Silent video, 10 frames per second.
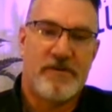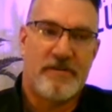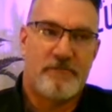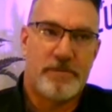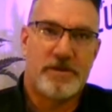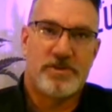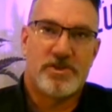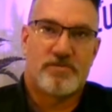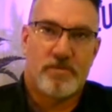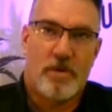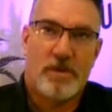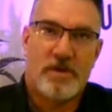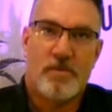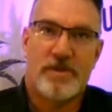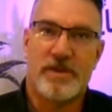have been just
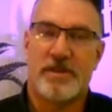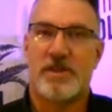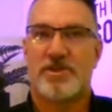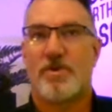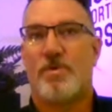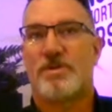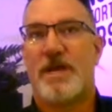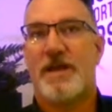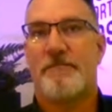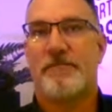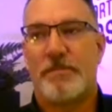rolling with it this whole time.